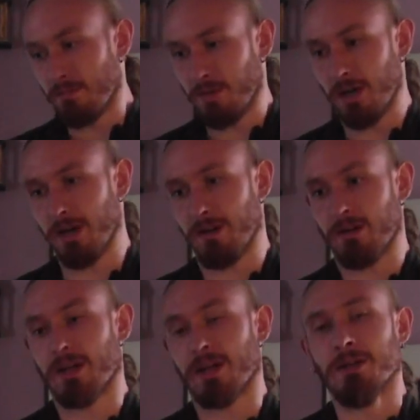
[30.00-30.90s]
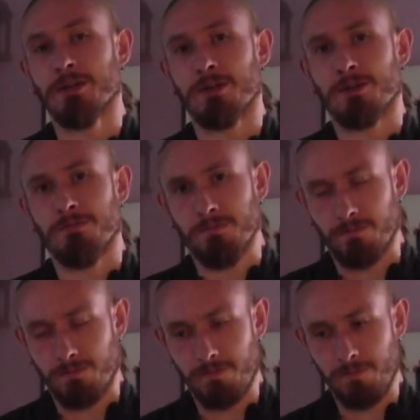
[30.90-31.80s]
but
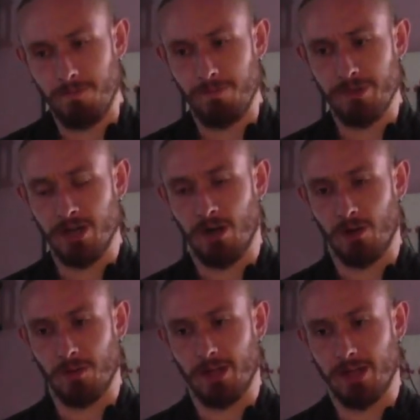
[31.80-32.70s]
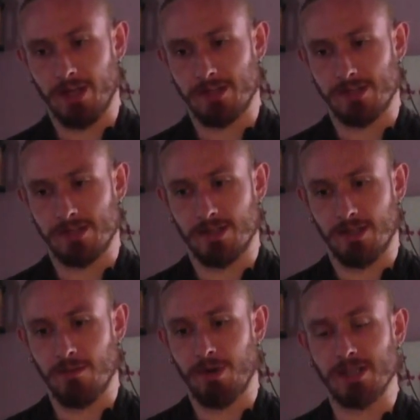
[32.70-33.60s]

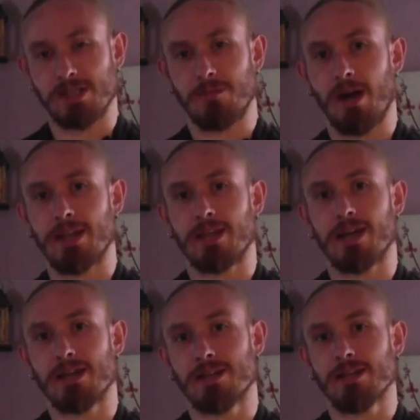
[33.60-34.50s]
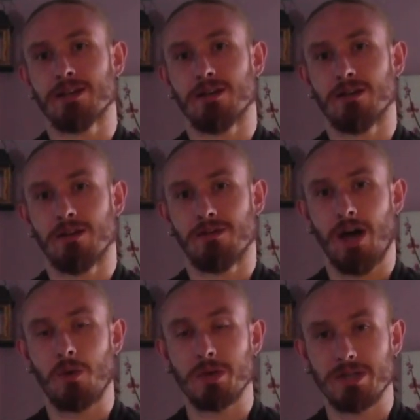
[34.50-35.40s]
it brings to mind the idea of
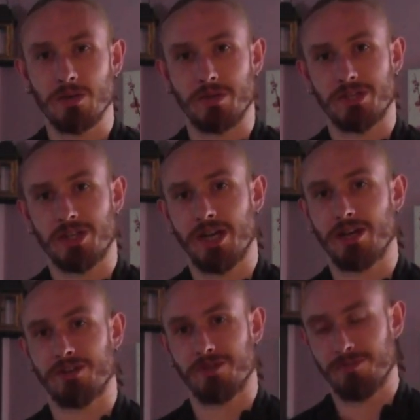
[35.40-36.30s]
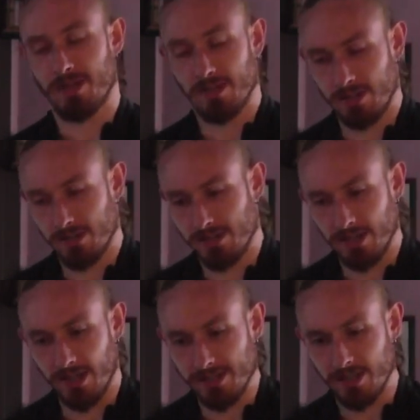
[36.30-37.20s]
how we deal with change. And
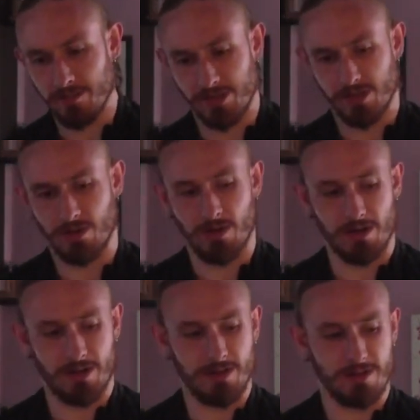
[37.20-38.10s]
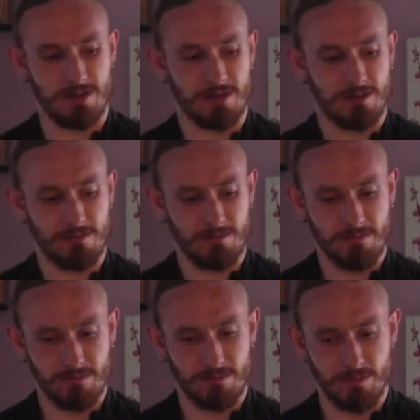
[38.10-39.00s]
tonight's going to be short because
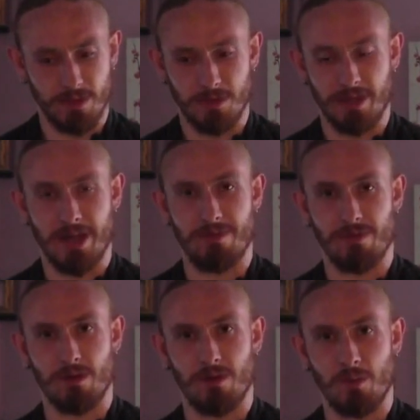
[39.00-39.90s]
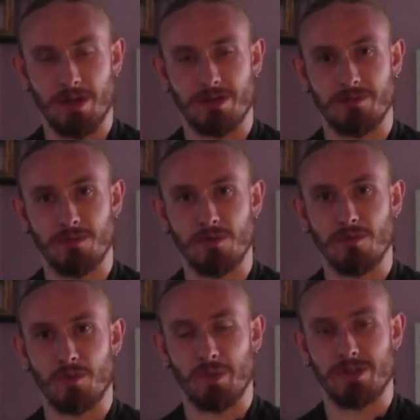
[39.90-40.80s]
we literally have a week to
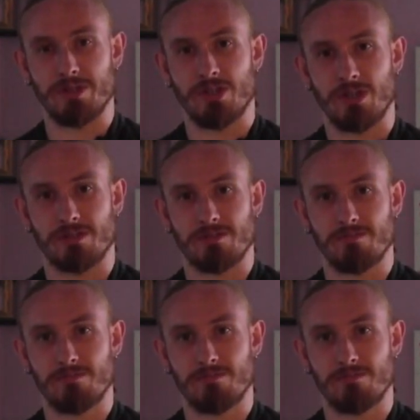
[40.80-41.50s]
move, and we just